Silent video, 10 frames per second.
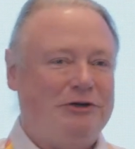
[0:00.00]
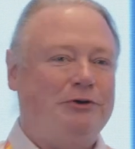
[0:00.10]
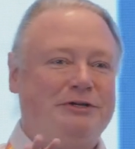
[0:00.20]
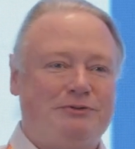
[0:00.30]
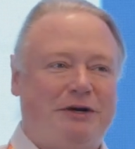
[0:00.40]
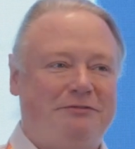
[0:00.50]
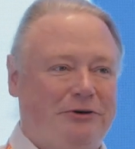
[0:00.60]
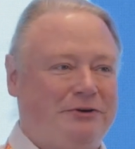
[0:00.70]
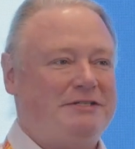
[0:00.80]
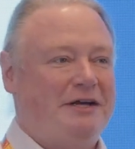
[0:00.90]
You always want to
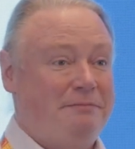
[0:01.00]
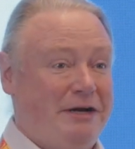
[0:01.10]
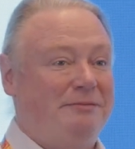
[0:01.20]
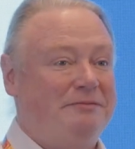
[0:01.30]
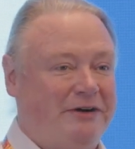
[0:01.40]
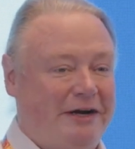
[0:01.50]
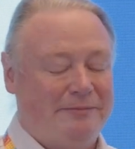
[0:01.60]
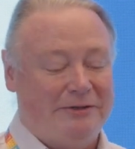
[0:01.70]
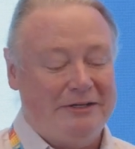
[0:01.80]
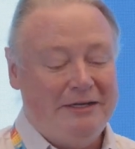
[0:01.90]
focus on minimum
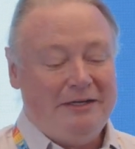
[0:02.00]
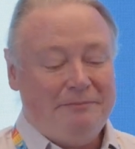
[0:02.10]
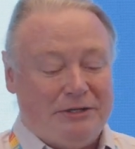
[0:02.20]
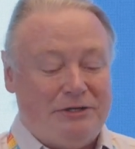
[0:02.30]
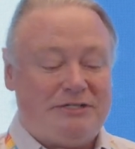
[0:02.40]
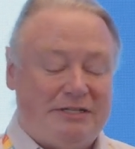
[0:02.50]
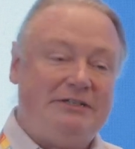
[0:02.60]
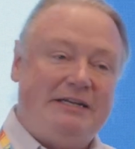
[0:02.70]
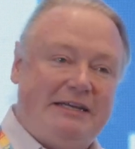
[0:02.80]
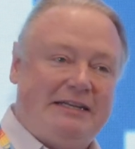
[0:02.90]
viable, but you
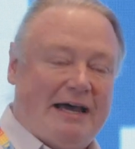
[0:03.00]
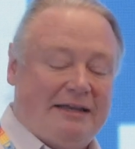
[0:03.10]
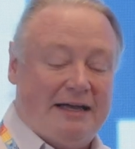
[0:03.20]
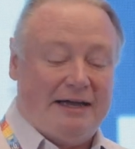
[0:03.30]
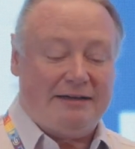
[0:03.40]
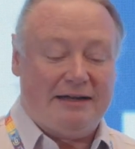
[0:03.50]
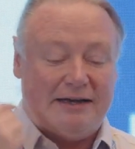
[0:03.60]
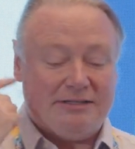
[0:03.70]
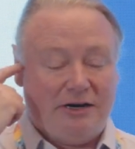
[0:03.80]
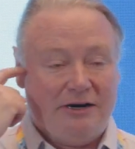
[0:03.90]
still need that
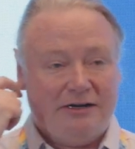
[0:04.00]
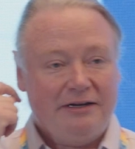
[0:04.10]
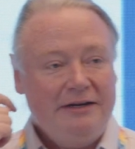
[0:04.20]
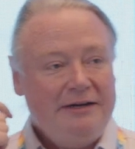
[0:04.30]
at its heart.